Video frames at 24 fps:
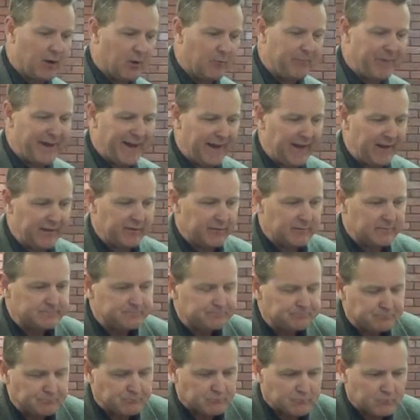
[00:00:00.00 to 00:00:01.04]
on path,
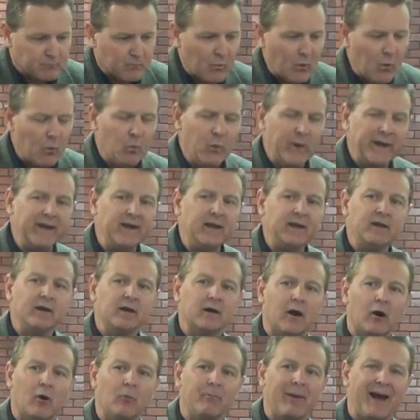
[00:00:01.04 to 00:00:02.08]
we need to
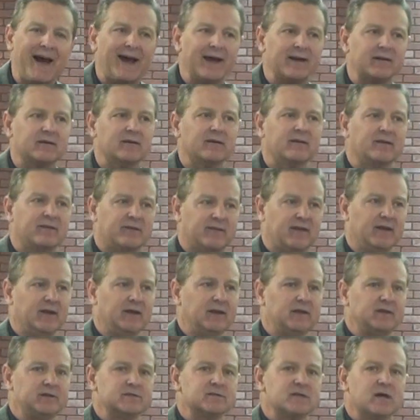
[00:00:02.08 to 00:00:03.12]
go back to the
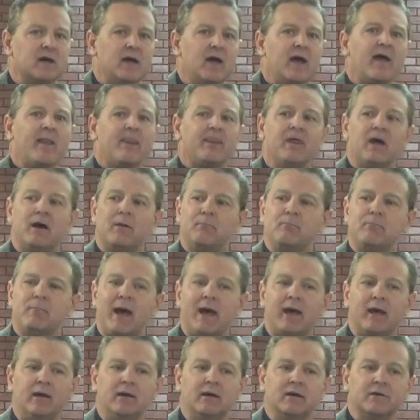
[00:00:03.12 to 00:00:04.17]
things that
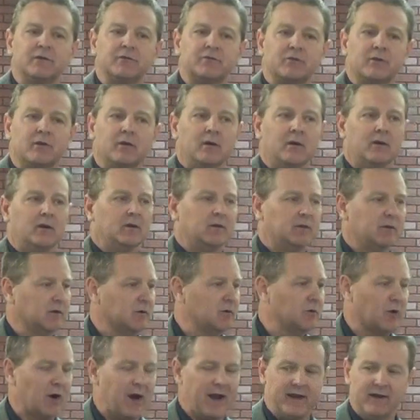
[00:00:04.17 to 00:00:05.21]
made us the
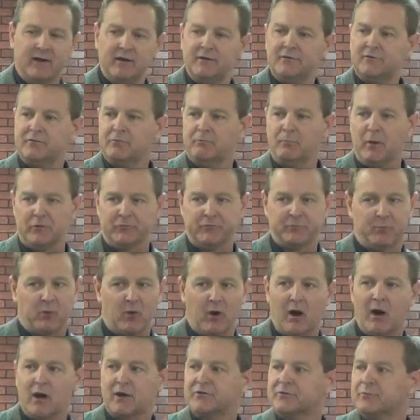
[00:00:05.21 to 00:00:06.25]
greatest, most
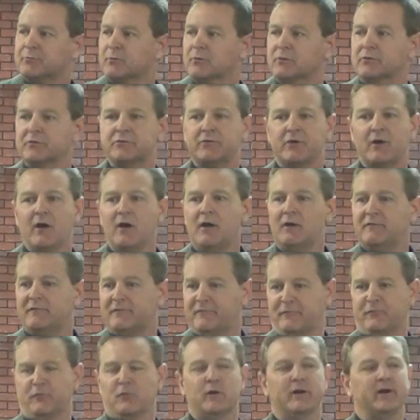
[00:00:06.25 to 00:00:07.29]
prosperous,
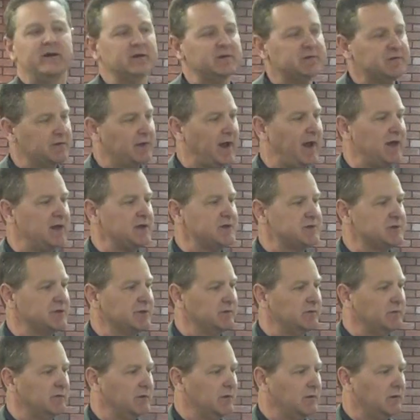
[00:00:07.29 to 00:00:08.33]
freest
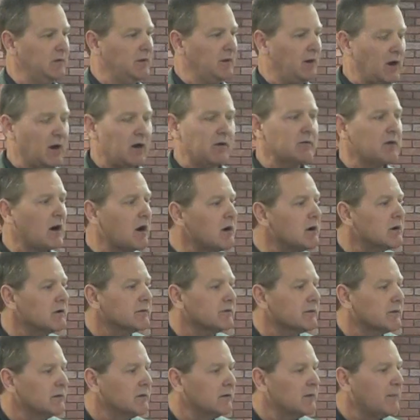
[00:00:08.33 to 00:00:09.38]
nation on earth.
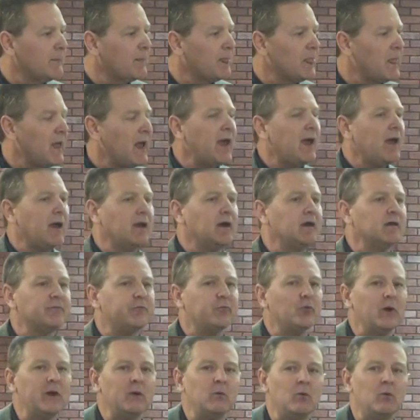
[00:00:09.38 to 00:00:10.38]
And if we